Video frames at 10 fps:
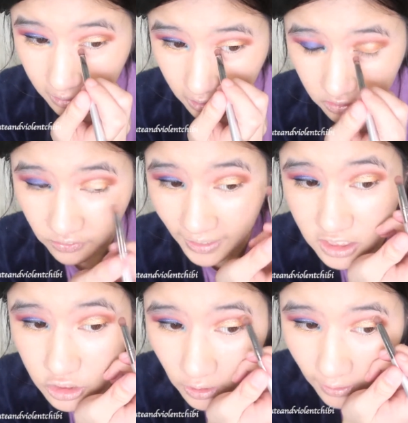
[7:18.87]
It's fine
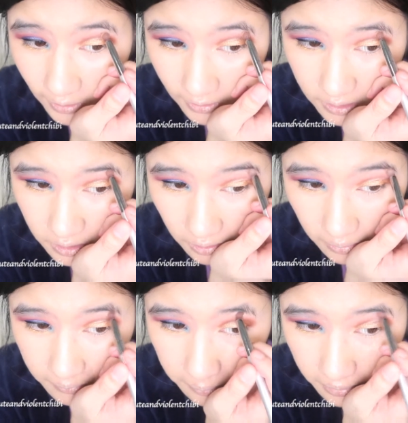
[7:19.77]
dry, so
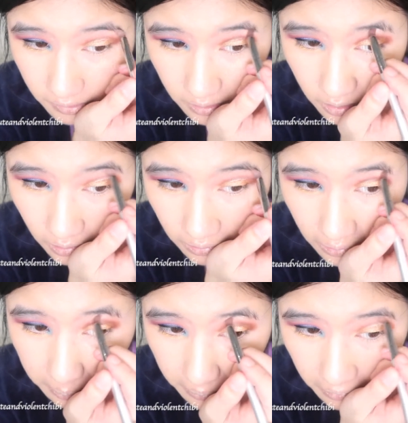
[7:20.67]
I'm gonna put this
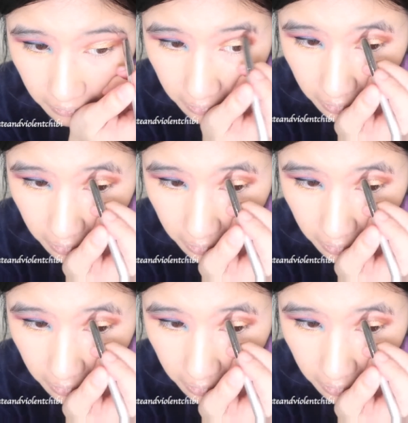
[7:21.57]
upper.